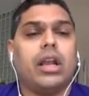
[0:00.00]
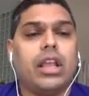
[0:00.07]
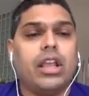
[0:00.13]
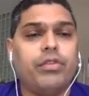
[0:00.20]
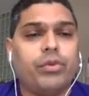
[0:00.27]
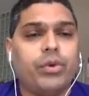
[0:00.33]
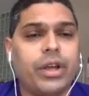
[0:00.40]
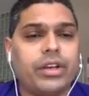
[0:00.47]

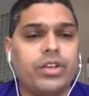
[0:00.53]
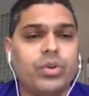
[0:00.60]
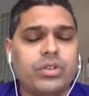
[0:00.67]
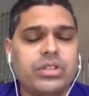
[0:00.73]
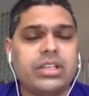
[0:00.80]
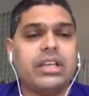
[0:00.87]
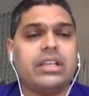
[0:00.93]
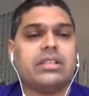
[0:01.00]
if we're
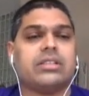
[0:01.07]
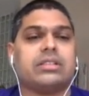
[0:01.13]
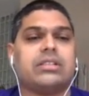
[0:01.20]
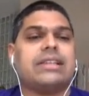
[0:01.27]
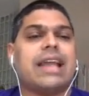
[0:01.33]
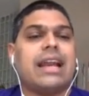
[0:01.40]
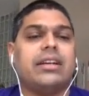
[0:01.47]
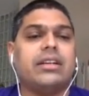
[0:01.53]
using
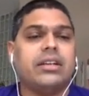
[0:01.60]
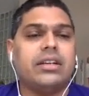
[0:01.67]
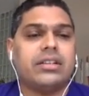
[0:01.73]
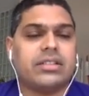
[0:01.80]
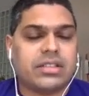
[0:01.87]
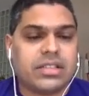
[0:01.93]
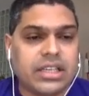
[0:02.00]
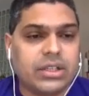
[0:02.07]
standard
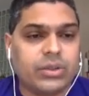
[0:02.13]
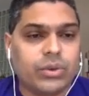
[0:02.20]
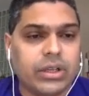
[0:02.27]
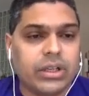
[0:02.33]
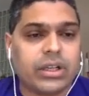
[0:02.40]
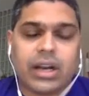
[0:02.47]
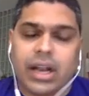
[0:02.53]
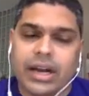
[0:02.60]

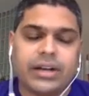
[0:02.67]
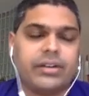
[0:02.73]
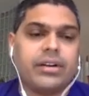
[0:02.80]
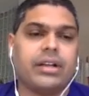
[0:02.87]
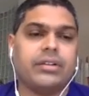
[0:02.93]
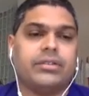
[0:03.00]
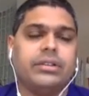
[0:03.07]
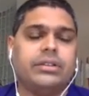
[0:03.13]
SQL client
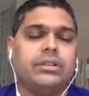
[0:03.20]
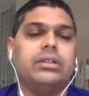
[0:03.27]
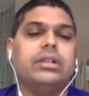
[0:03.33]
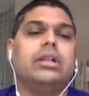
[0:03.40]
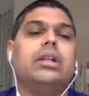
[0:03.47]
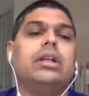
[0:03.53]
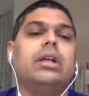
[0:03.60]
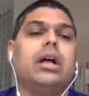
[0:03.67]
driver,
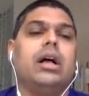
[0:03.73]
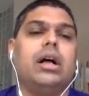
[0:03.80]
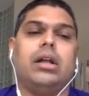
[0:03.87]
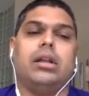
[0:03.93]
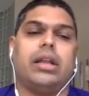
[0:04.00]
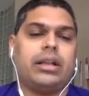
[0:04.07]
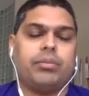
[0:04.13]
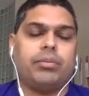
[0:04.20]
uh,
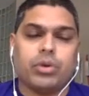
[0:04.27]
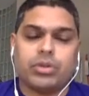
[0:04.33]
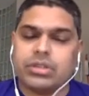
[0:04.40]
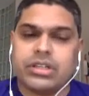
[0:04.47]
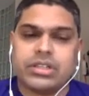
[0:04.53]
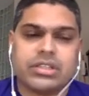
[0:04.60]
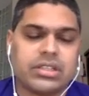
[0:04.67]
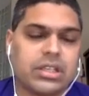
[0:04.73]
like
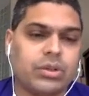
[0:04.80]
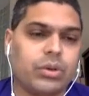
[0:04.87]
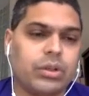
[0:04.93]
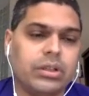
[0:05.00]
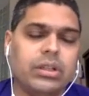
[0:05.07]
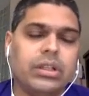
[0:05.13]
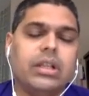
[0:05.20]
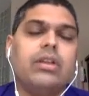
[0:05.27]

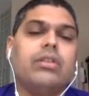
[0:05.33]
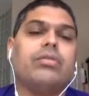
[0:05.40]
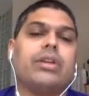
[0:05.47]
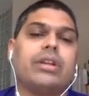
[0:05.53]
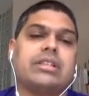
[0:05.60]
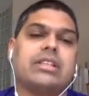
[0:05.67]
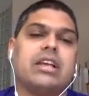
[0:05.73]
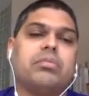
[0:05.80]
PostgreSQL, for
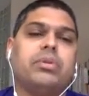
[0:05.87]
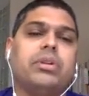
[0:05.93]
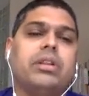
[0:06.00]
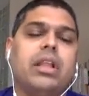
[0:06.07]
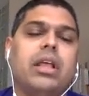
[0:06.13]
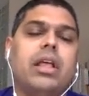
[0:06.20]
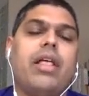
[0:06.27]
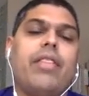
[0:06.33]

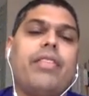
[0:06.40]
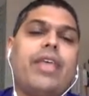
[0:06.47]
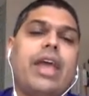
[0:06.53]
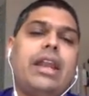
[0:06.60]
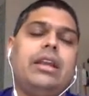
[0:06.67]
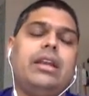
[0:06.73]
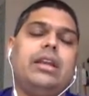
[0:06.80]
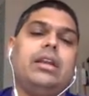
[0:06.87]
example,
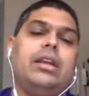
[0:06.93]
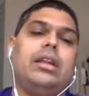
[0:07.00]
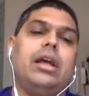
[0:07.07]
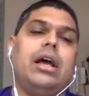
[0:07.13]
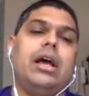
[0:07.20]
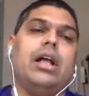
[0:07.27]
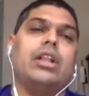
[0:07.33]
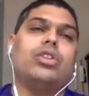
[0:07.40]
then
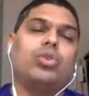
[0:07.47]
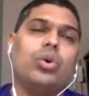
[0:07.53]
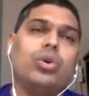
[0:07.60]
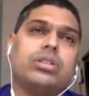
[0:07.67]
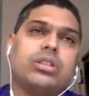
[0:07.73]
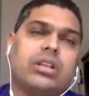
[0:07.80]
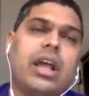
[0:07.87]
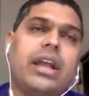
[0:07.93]
uh,
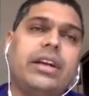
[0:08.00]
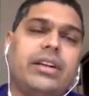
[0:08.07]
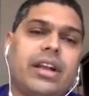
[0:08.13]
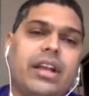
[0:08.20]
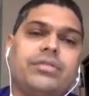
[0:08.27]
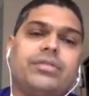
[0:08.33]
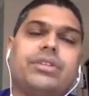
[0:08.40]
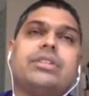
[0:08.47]
those client
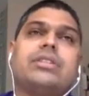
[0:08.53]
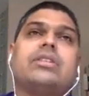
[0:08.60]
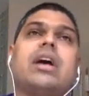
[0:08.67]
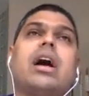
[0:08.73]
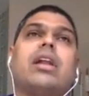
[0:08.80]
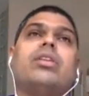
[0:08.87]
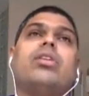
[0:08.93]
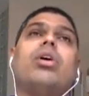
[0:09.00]
drivers
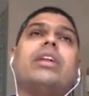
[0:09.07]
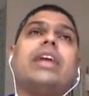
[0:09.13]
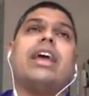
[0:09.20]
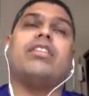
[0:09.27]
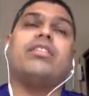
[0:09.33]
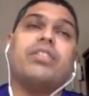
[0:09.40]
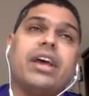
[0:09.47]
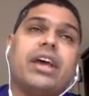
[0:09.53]
are not
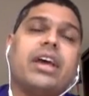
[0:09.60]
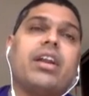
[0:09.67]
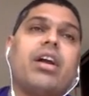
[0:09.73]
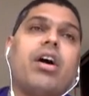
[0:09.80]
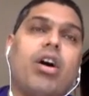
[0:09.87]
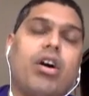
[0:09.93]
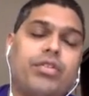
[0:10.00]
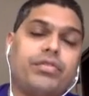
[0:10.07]
aware
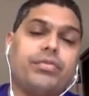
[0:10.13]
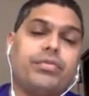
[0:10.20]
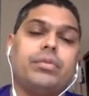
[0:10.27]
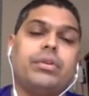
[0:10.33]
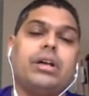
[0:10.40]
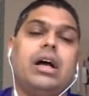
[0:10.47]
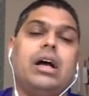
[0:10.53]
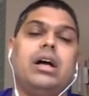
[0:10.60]
of
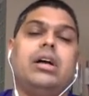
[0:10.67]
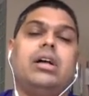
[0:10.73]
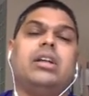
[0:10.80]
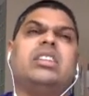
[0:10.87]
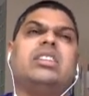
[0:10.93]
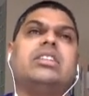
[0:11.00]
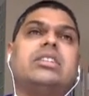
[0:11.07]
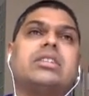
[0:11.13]
uh,
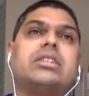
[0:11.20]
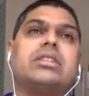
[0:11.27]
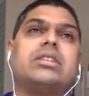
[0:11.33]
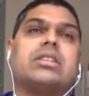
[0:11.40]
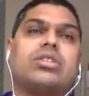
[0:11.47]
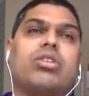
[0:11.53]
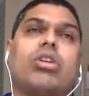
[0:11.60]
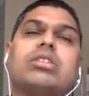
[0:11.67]
this
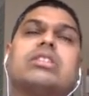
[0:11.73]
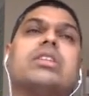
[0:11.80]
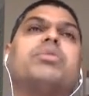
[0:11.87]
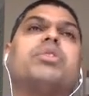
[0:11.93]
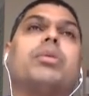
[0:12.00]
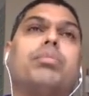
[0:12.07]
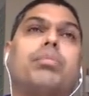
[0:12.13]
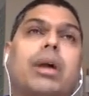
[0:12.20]
this
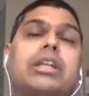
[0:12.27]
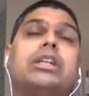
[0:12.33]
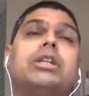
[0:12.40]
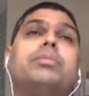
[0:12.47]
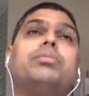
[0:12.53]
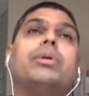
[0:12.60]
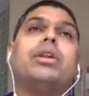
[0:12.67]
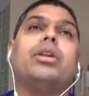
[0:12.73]
concept of
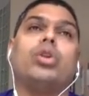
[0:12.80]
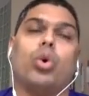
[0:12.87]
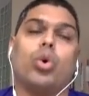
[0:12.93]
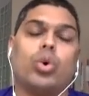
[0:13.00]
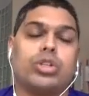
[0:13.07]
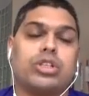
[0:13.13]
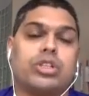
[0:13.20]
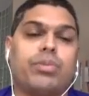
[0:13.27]
multiple
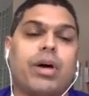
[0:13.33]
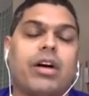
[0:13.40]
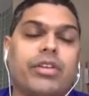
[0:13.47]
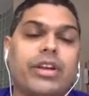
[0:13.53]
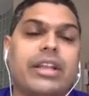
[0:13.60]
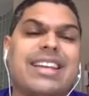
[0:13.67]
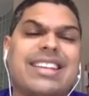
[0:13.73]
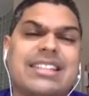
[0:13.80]
nodes
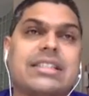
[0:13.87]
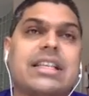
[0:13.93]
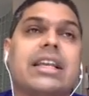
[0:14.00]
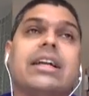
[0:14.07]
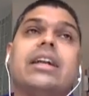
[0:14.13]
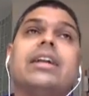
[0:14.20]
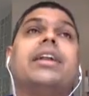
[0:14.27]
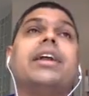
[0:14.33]
powering a
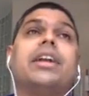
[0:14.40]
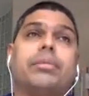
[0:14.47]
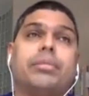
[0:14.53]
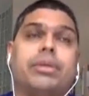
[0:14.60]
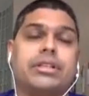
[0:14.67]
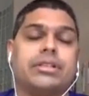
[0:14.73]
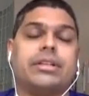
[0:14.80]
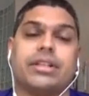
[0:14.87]
single
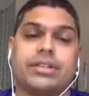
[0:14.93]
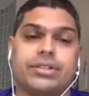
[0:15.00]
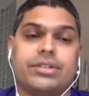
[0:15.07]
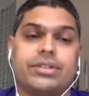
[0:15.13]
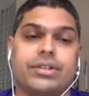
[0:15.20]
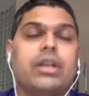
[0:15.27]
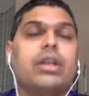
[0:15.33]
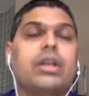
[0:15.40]
database
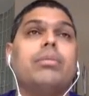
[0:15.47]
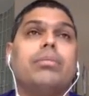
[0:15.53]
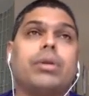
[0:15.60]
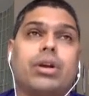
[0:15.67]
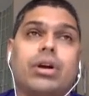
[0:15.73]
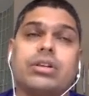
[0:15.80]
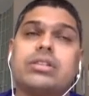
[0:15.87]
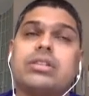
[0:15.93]
cluster
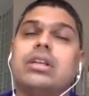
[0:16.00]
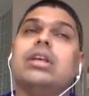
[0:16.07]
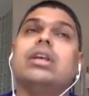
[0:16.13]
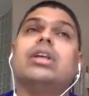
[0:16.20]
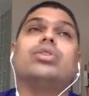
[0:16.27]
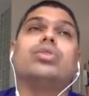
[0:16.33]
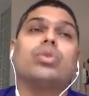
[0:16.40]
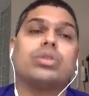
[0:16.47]
because
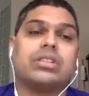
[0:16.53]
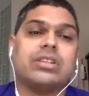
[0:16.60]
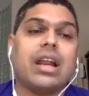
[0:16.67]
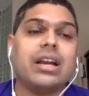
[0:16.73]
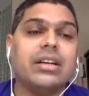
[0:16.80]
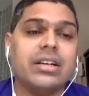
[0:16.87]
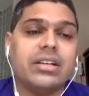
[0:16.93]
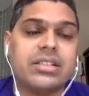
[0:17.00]
those
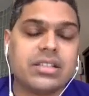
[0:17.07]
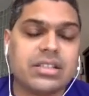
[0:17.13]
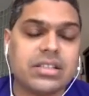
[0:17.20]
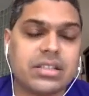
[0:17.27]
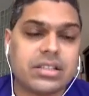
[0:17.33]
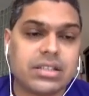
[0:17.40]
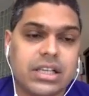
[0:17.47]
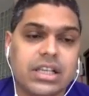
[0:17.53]
standard
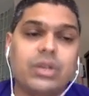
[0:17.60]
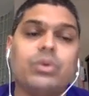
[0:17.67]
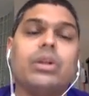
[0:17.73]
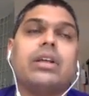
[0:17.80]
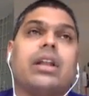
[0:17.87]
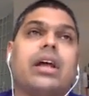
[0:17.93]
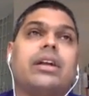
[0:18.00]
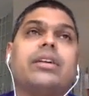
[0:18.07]

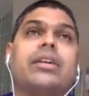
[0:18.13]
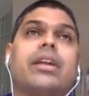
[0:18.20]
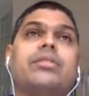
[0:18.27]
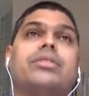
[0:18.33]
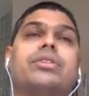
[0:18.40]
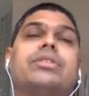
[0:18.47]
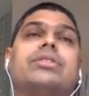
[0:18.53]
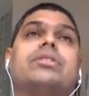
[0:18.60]
SQL client
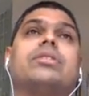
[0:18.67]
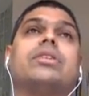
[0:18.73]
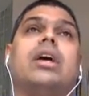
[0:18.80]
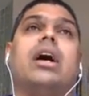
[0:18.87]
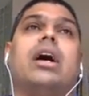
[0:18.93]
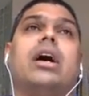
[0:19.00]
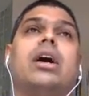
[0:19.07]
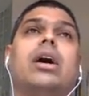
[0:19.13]
drivers
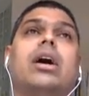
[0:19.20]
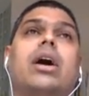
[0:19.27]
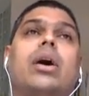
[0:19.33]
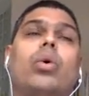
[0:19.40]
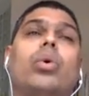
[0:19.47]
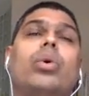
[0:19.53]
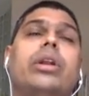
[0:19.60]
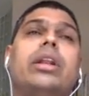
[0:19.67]
uh,
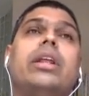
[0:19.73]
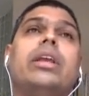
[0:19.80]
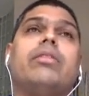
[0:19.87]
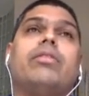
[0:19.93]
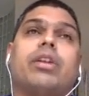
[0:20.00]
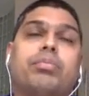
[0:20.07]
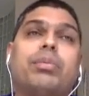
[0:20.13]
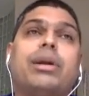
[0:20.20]
only
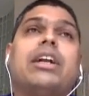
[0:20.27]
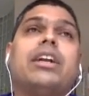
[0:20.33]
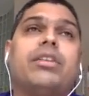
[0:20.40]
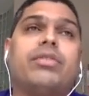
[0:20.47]
were built